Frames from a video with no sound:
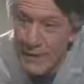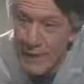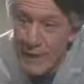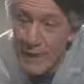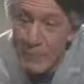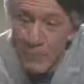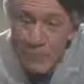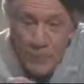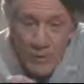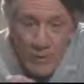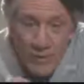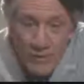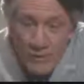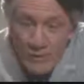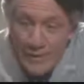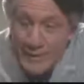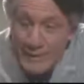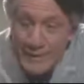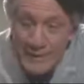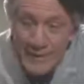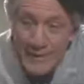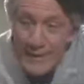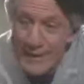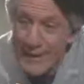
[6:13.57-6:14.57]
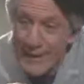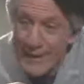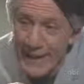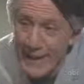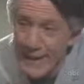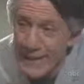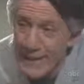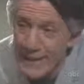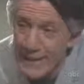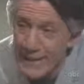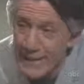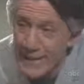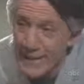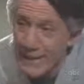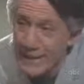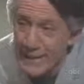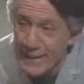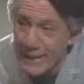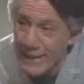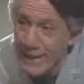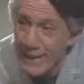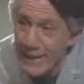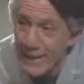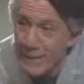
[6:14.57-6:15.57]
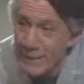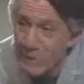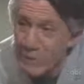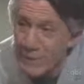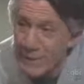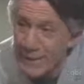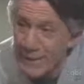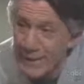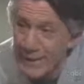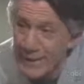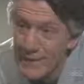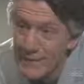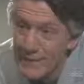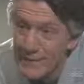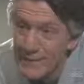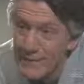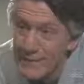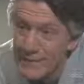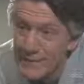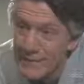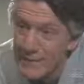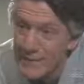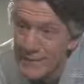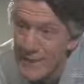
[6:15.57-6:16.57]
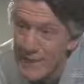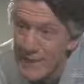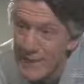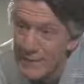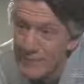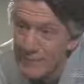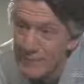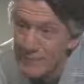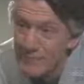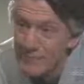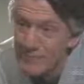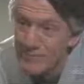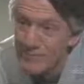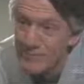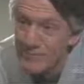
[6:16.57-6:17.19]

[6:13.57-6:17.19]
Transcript: how perfectly and elegantly I have played this game.